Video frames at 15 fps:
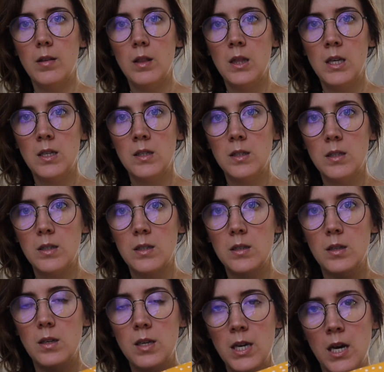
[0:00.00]
this
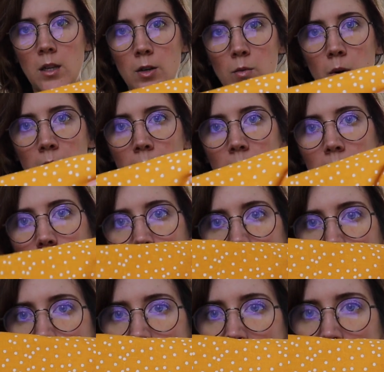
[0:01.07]
yellow one is going
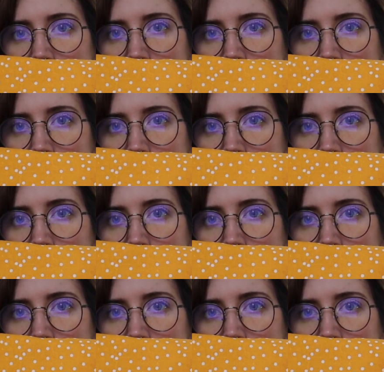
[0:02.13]
to be